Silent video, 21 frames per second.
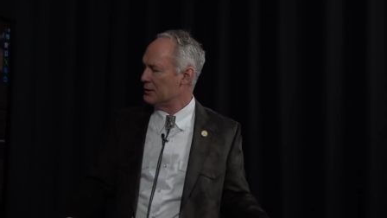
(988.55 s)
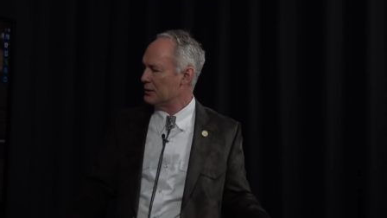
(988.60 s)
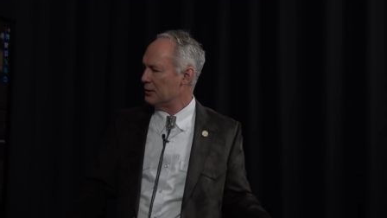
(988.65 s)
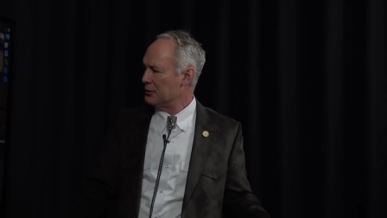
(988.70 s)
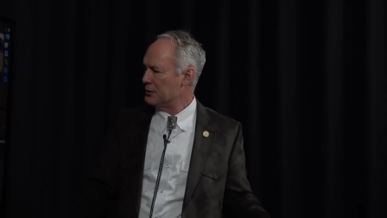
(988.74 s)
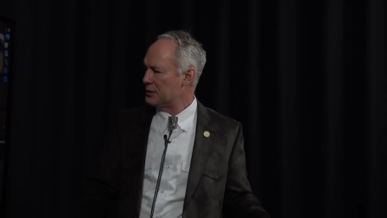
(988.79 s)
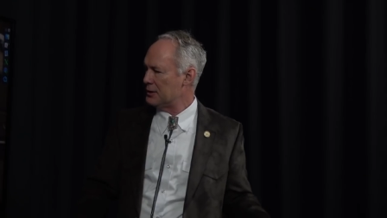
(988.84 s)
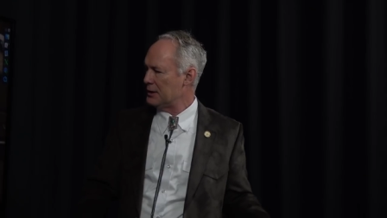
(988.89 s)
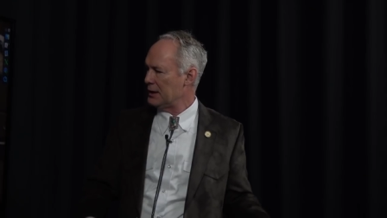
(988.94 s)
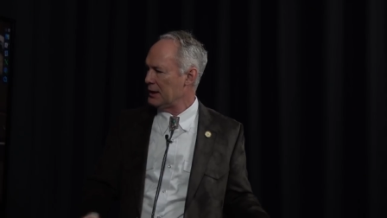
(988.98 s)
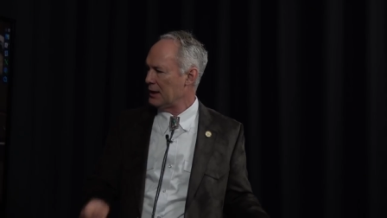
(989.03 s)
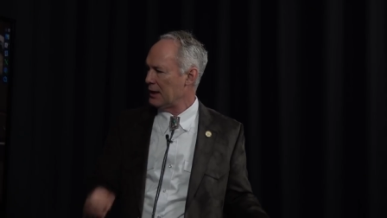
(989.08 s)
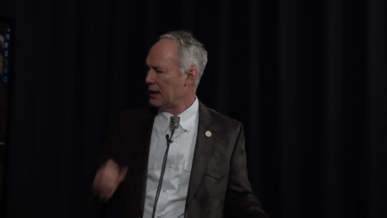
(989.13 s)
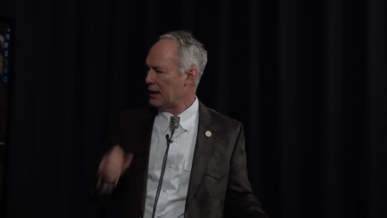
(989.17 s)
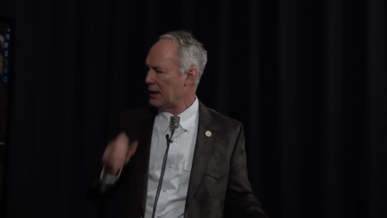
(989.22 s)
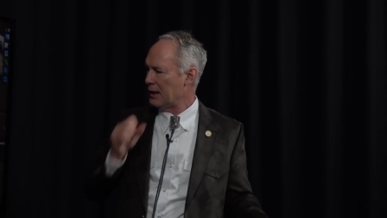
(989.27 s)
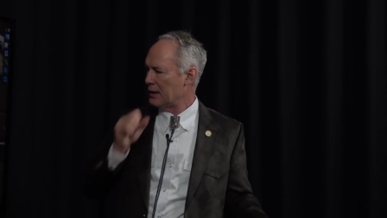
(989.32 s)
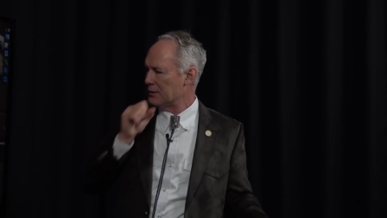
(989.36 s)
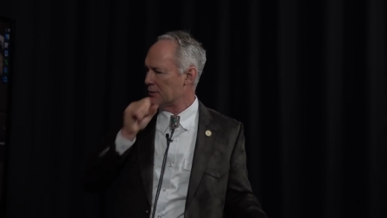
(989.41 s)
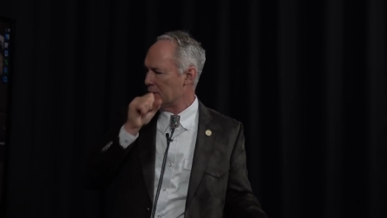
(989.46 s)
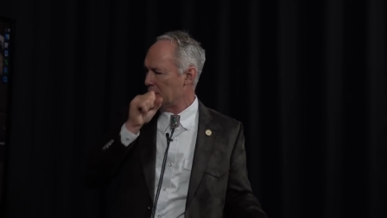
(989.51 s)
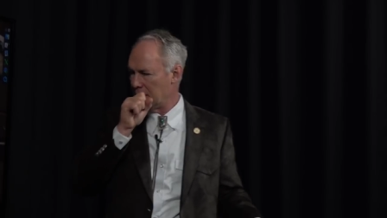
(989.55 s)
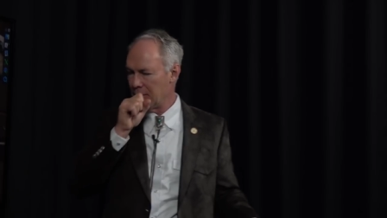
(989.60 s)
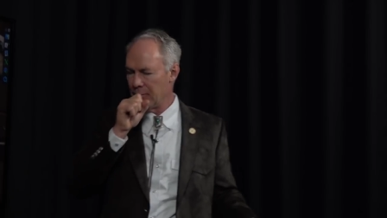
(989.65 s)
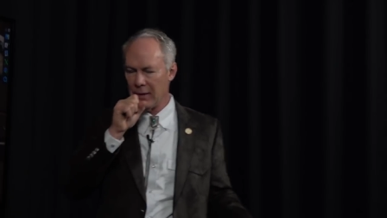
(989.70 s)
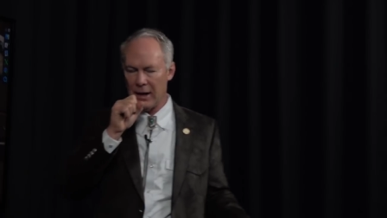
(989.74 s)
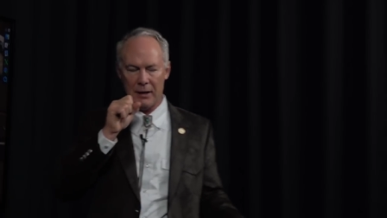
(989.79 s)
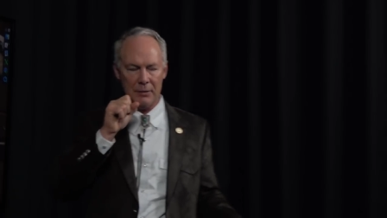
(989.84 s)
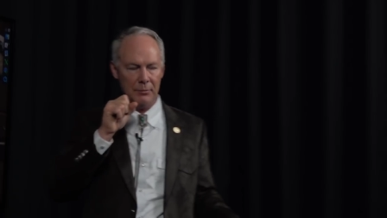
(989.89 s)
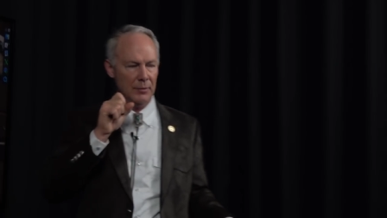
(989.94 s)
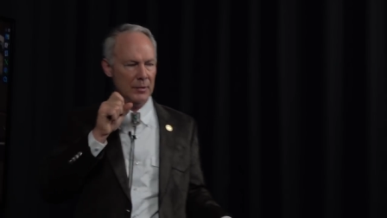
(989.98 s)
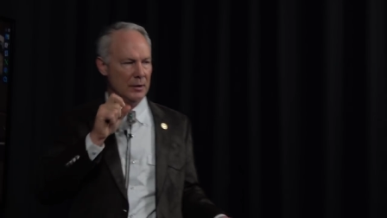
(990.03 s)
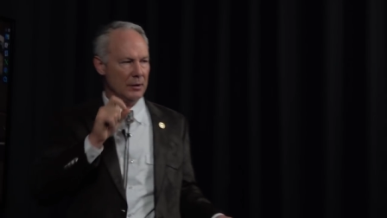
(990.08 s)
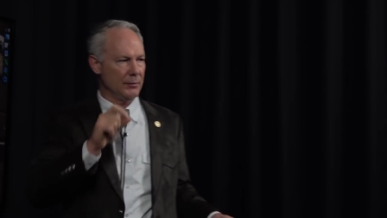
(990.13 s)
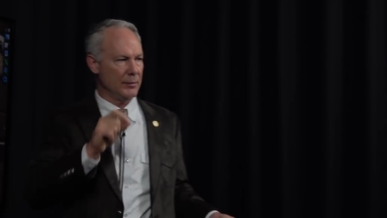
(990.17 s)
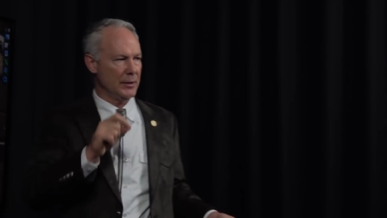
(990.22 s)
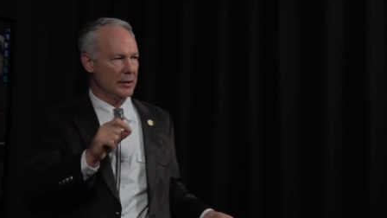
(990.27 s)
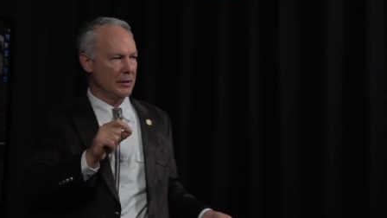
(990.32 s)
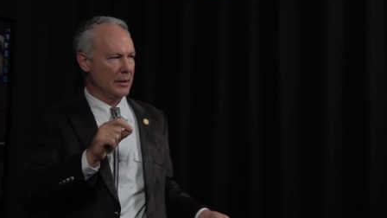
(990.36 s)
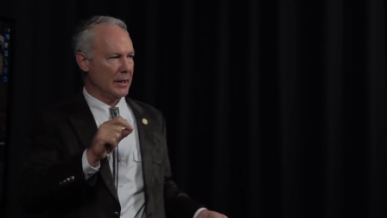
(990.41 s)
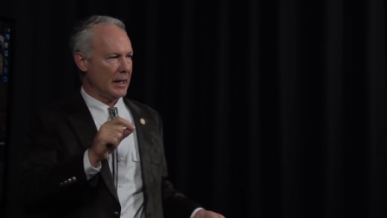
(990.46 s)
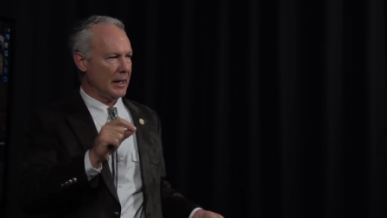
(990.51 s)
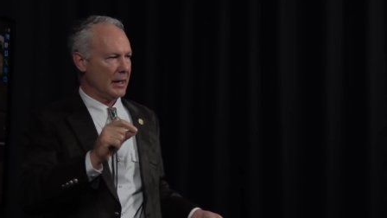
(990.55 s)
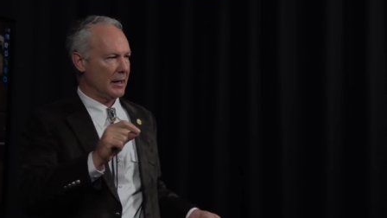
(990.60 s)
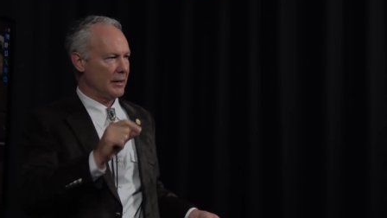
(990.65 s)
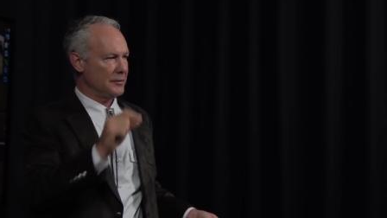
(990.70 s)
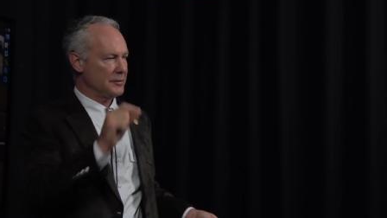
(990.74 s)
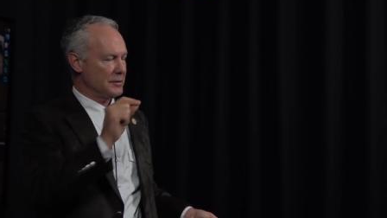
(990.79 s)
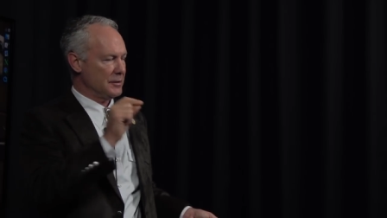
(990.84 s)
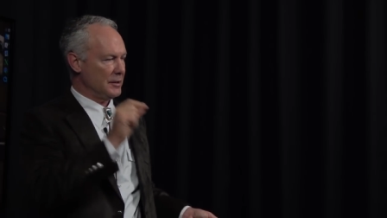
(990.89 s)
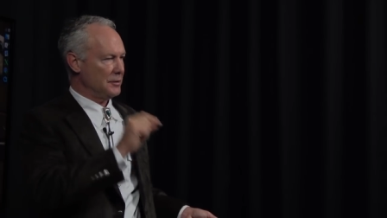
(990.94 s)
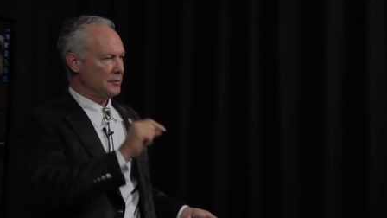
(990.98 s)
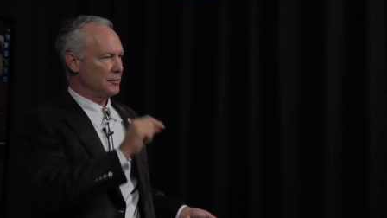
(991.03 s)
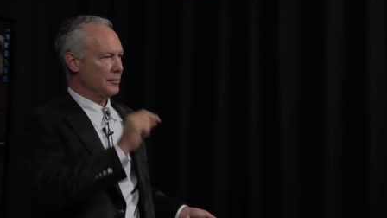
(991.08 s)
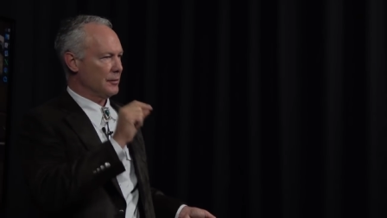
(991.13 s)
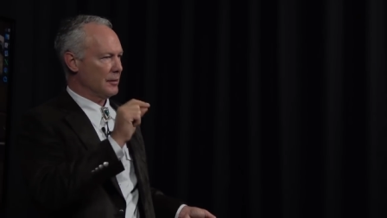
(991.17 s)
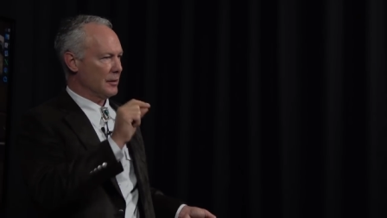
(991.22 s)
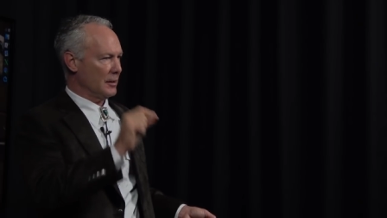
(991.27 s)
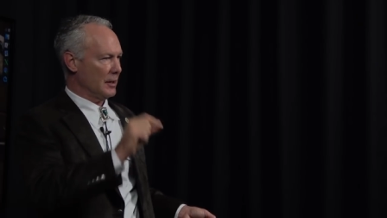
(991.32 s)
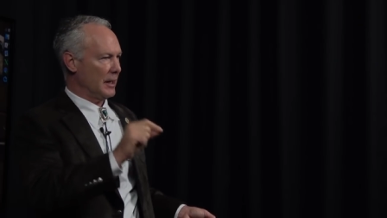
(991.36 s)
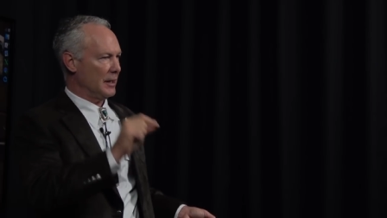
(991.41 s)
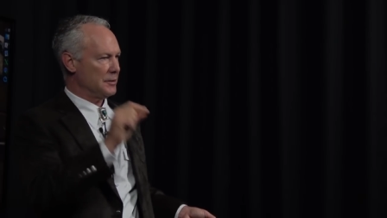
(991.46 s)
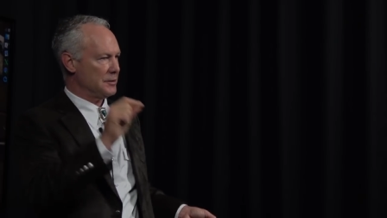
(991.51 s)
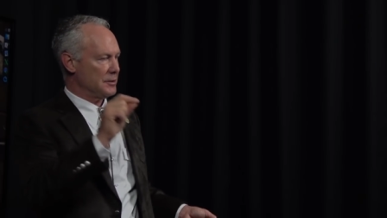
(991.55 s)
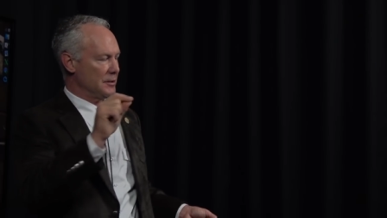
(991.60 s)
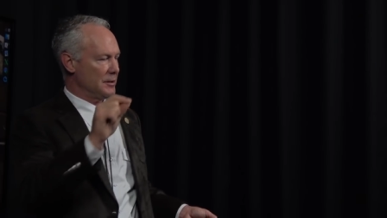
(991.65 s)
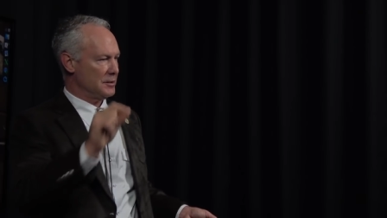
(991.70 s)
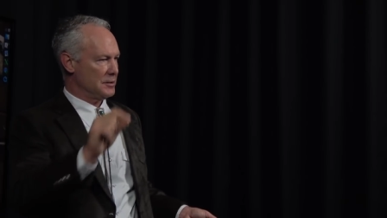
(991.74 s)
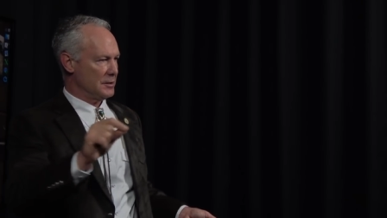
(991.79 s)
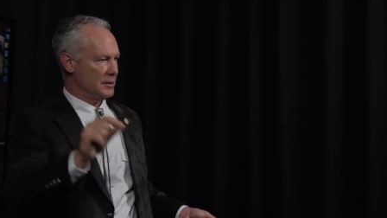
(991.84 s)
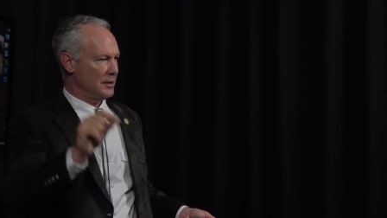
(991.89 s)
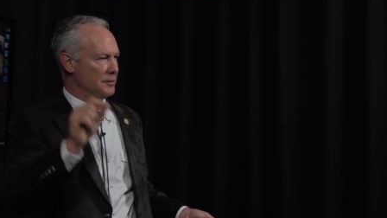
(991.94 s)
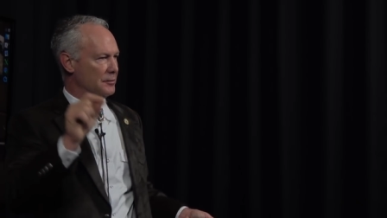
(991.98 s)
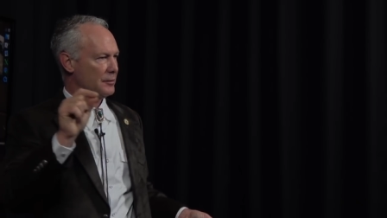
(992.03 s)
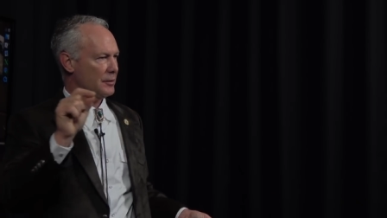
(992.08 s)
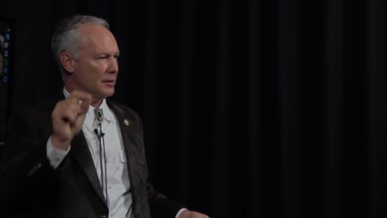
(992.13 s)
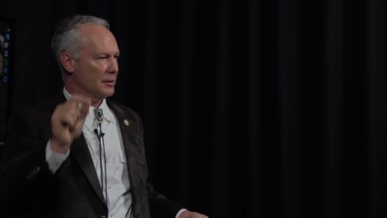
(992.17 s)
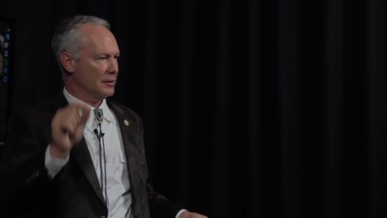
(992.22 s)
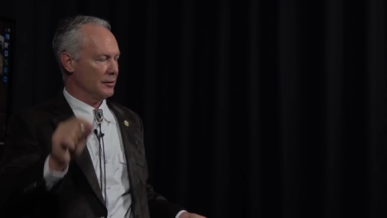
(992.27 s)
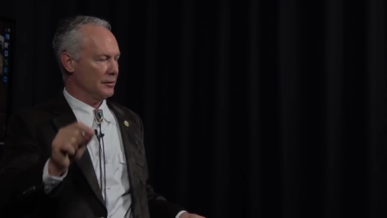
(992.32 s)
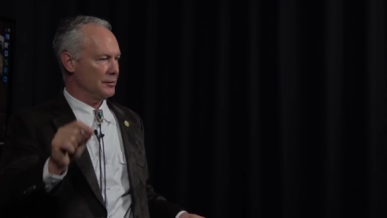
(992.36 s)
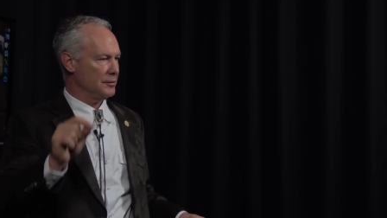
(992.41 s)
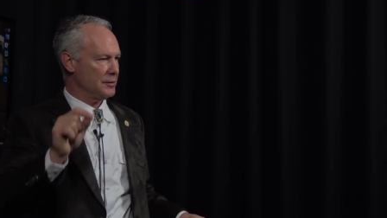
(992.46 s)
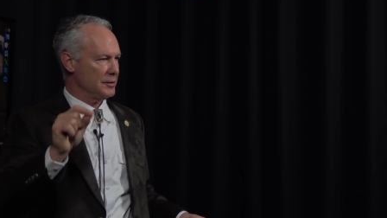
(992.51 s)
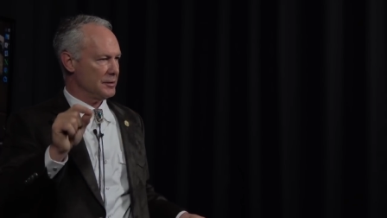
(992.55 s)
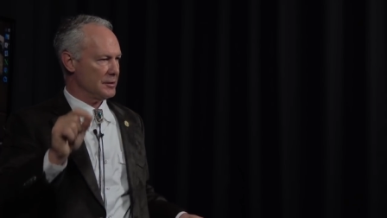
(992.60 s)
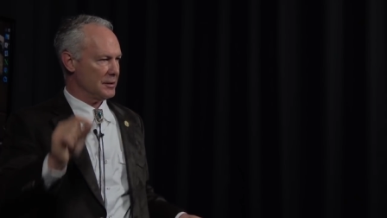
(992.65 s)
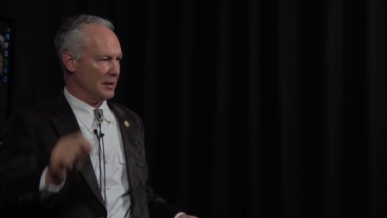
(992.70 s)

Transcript: So she has about a millimeter and a half centric relation to centric occlusion